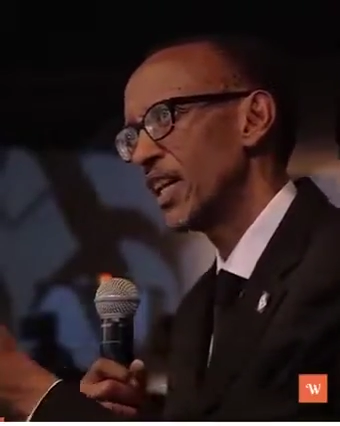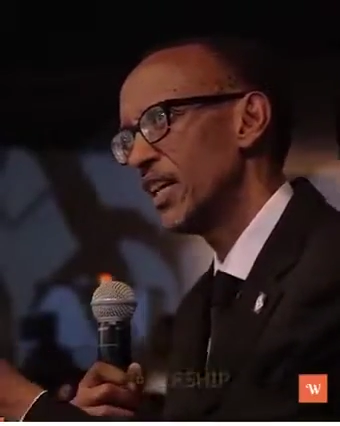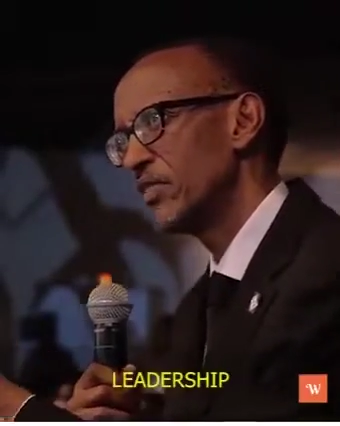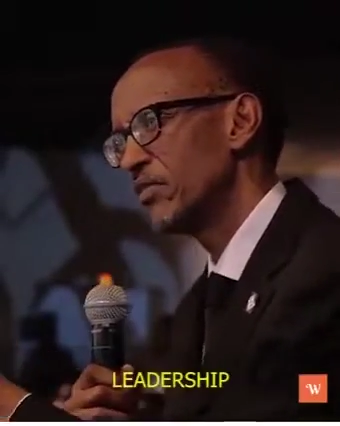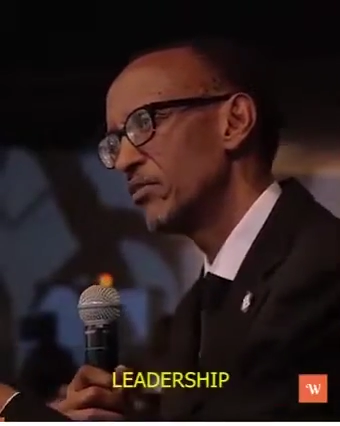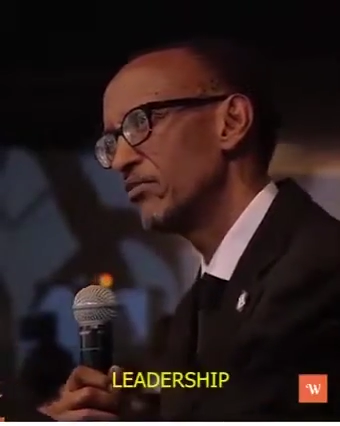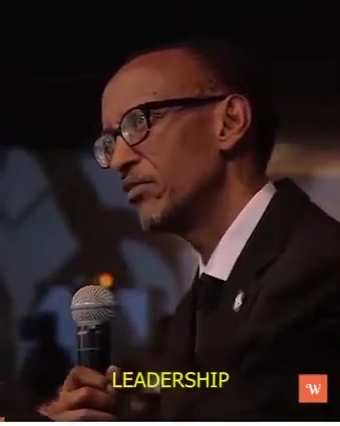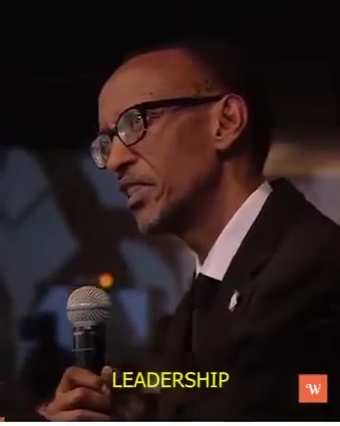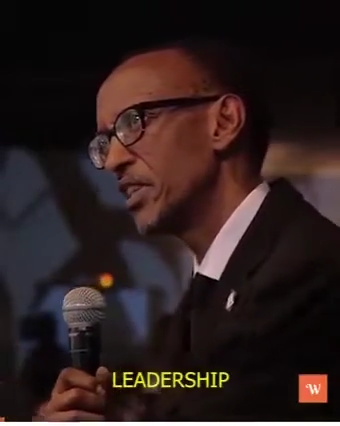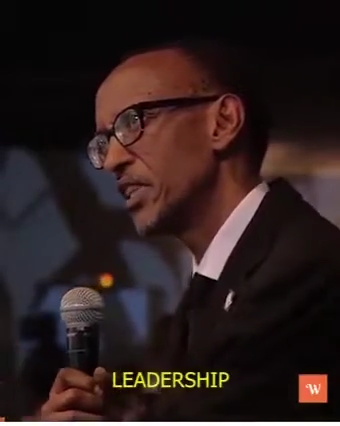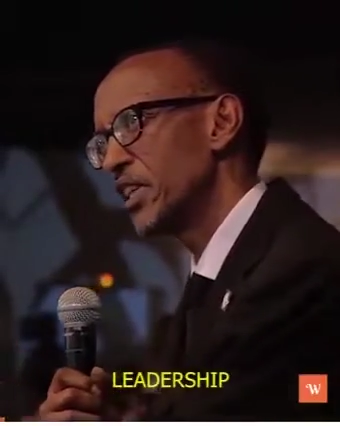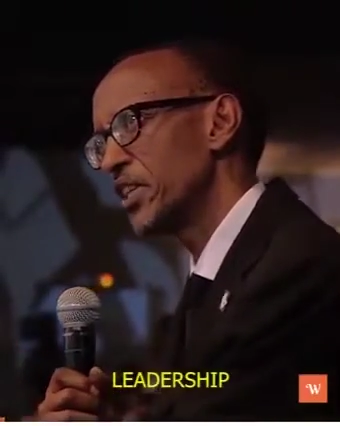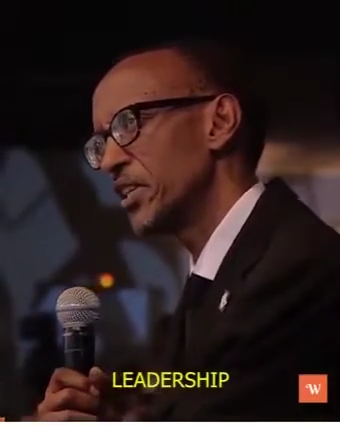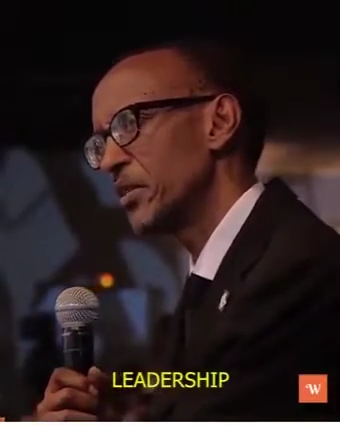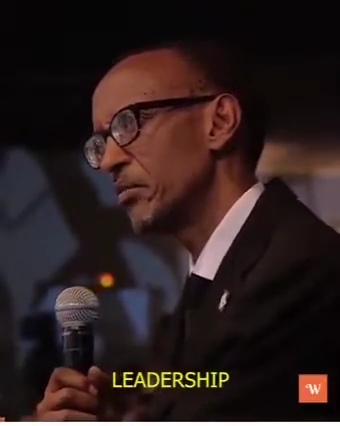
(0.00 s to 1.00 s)
kind of
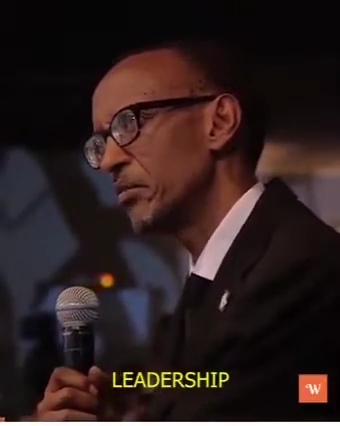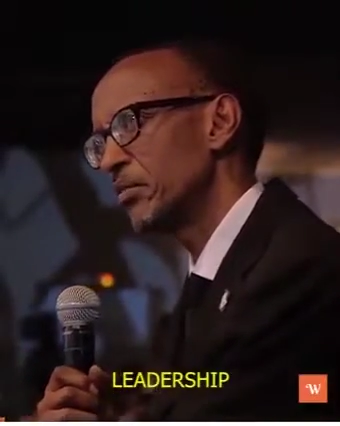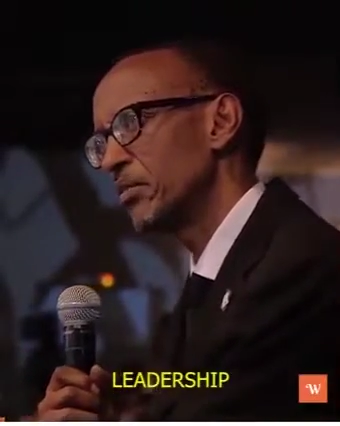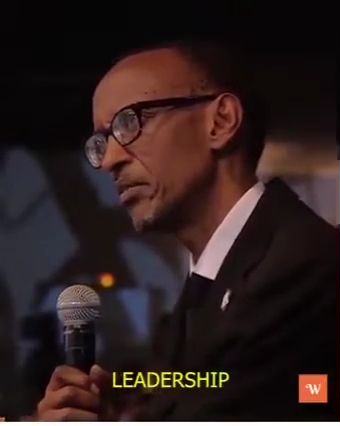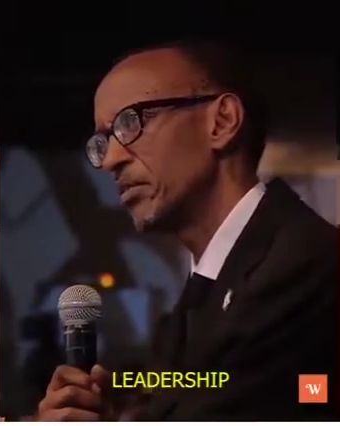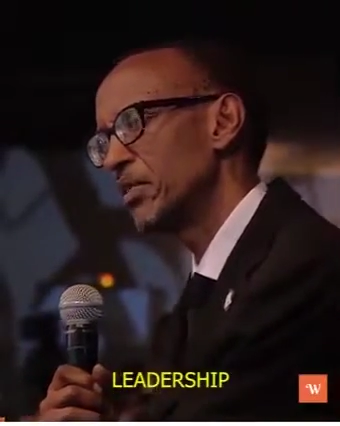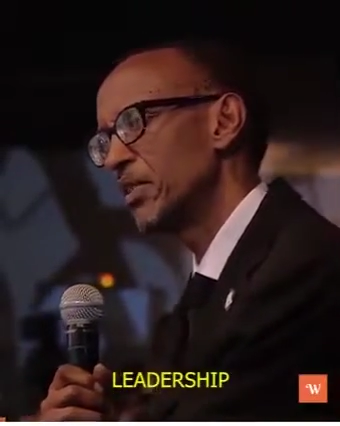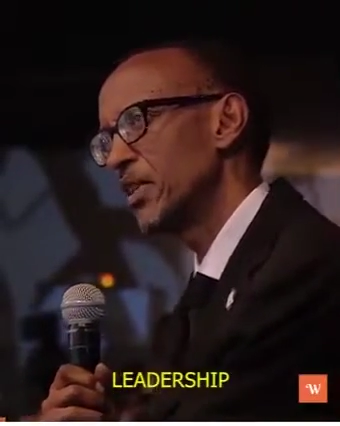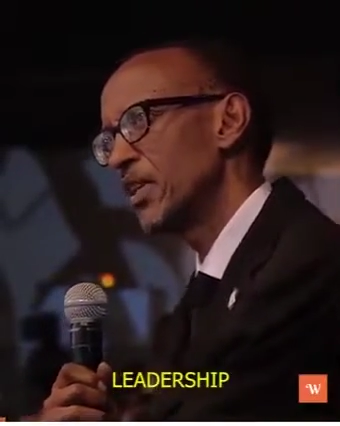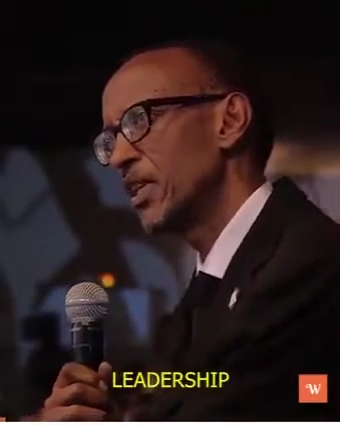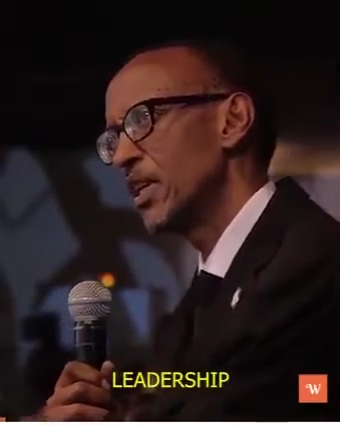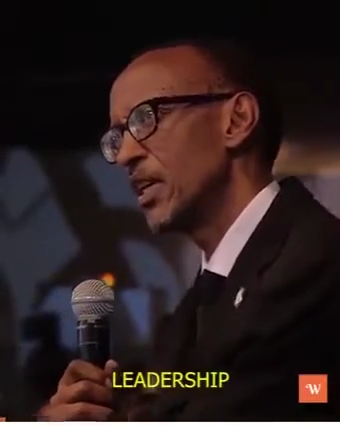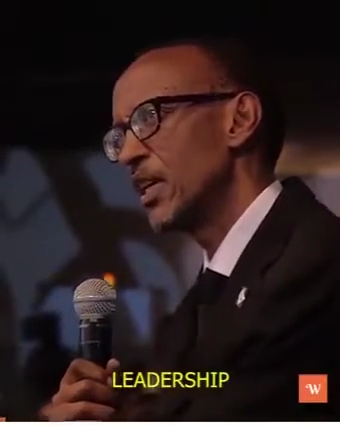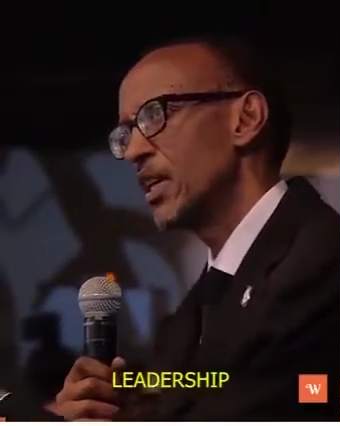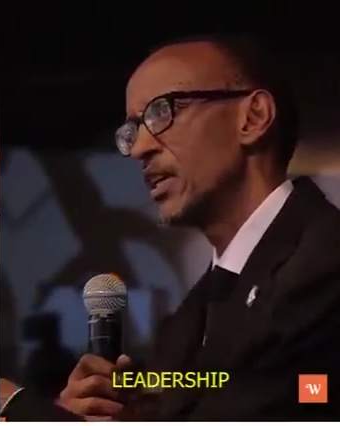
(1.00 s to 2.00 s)
leadership,
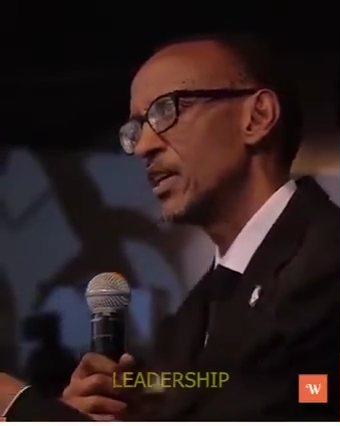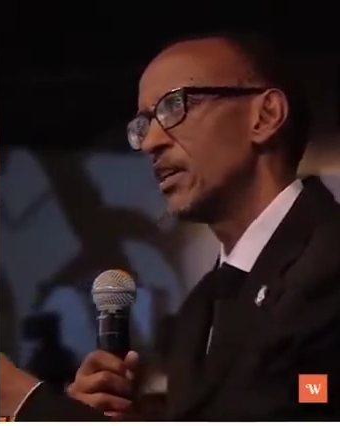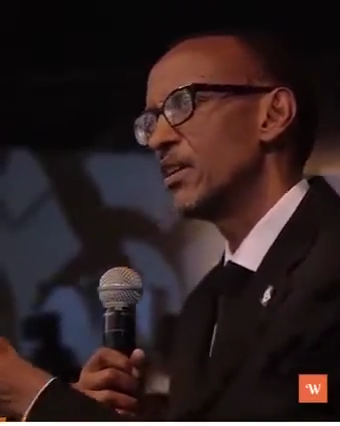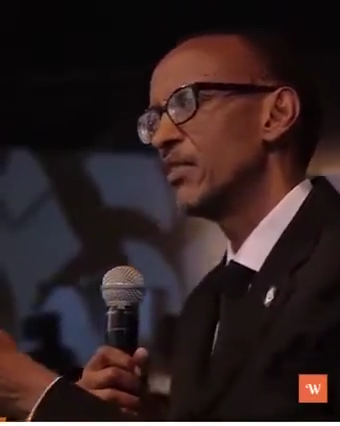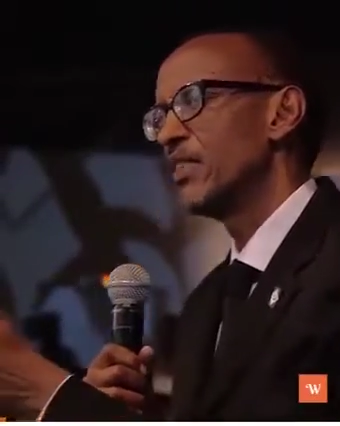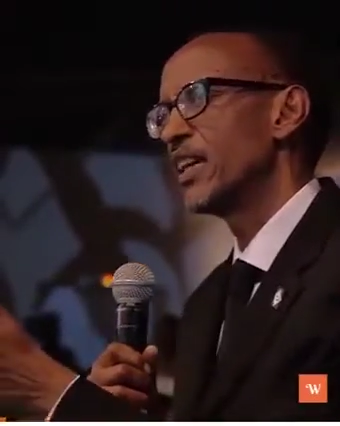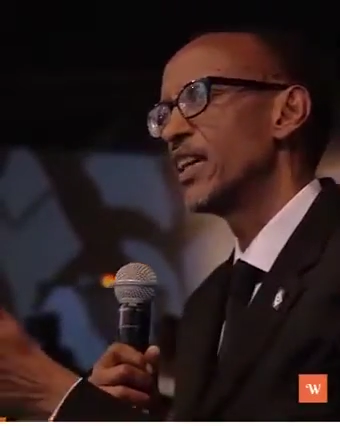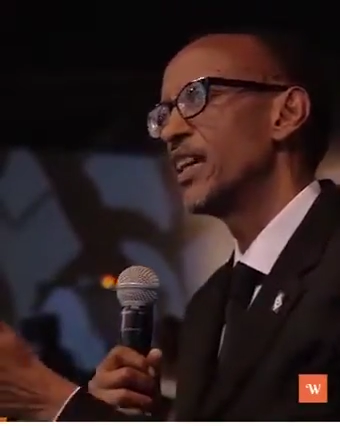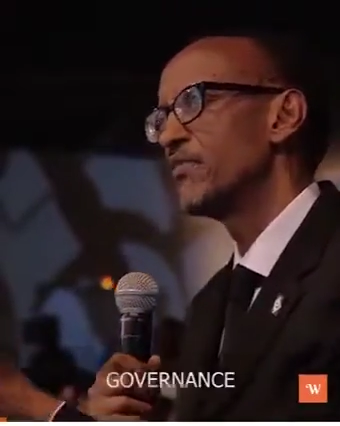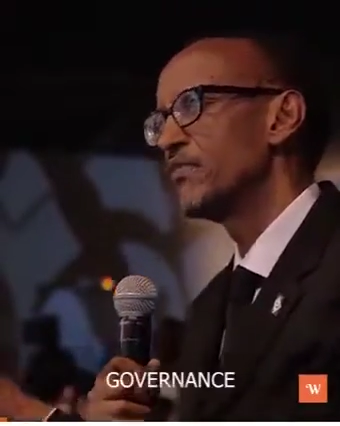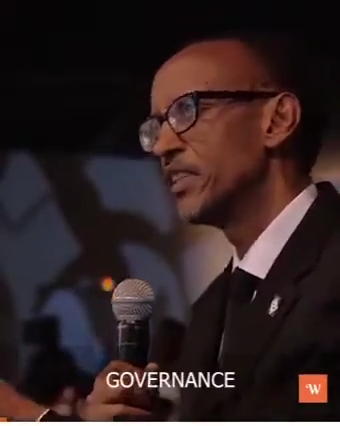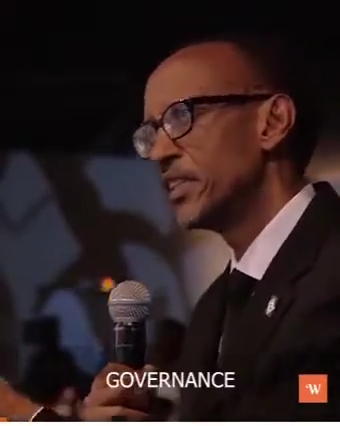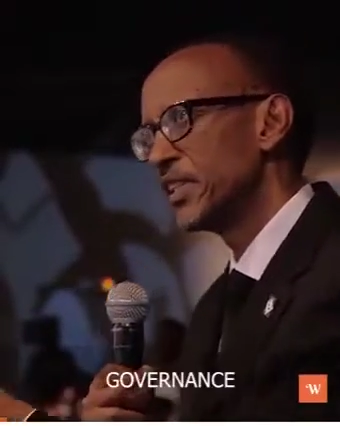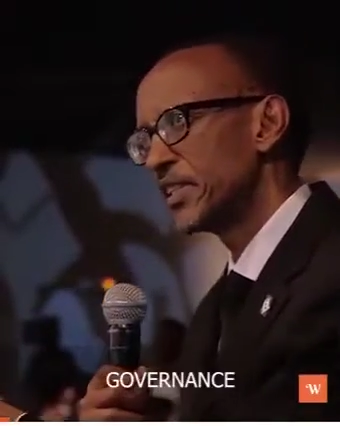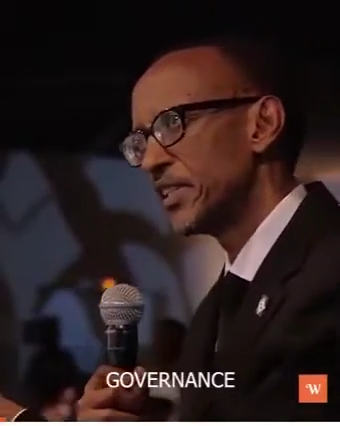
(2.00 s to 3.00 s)
the
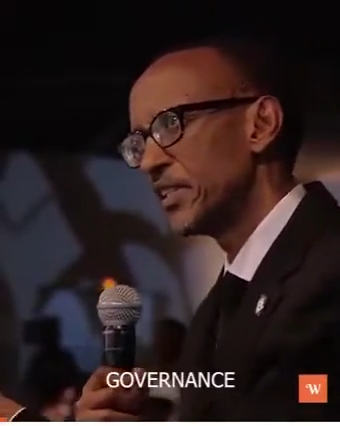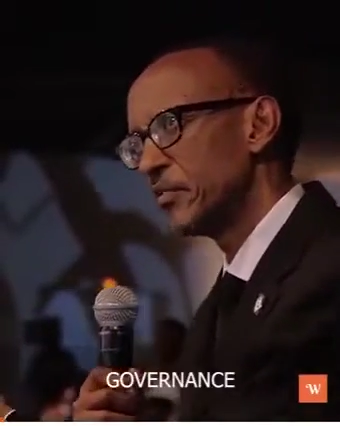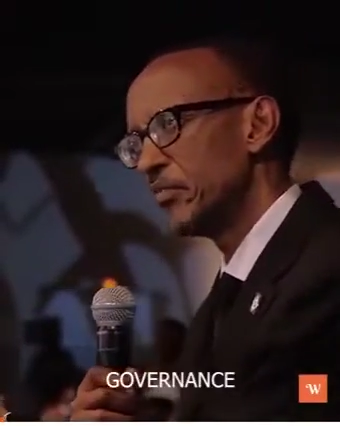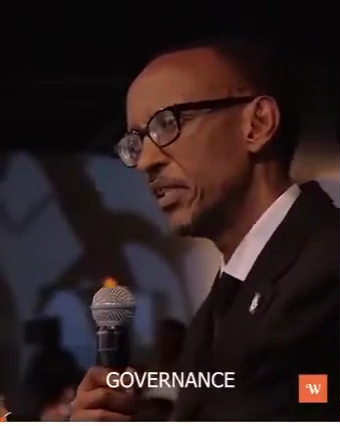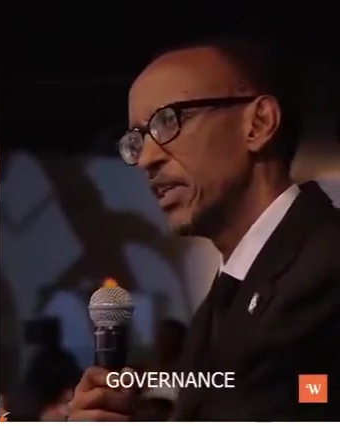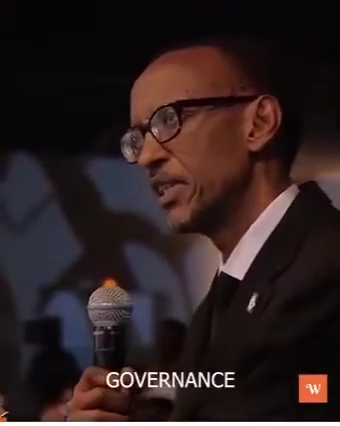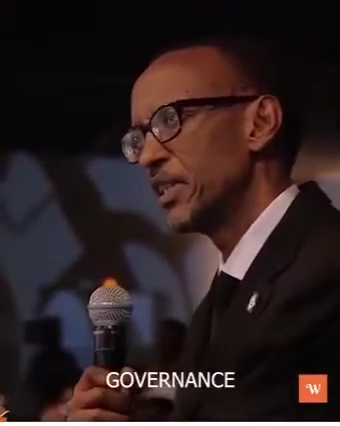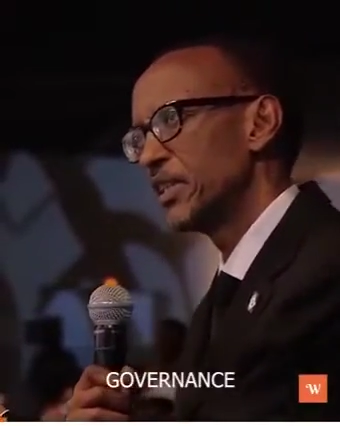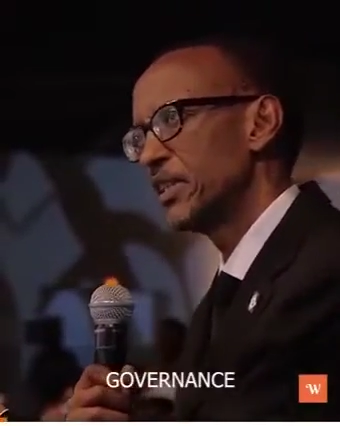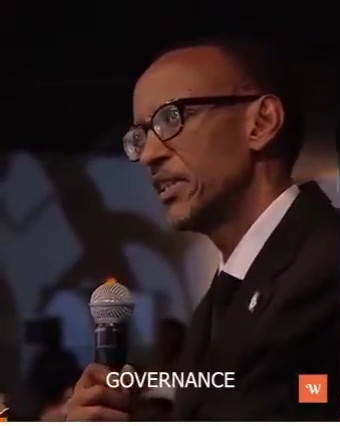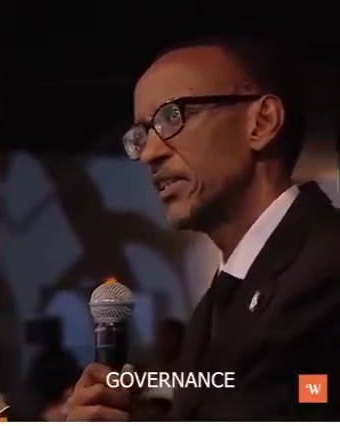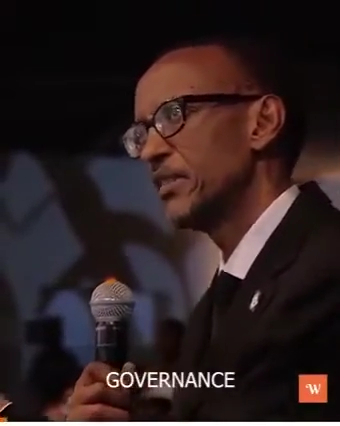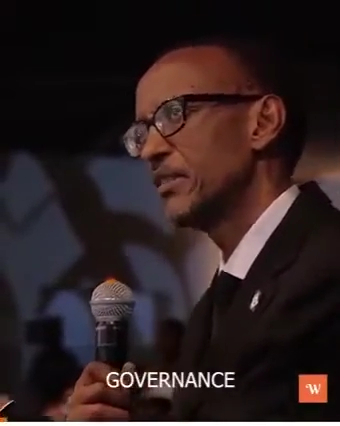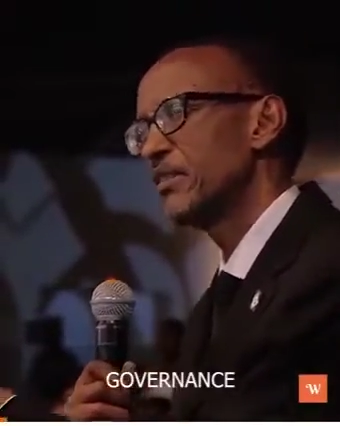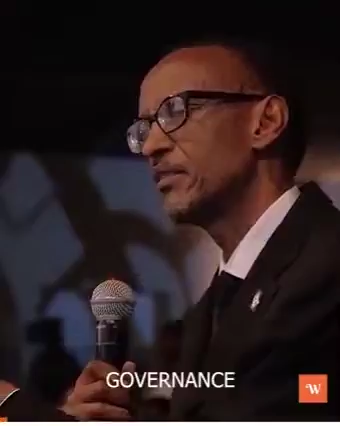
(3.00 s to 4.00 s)
governance in place.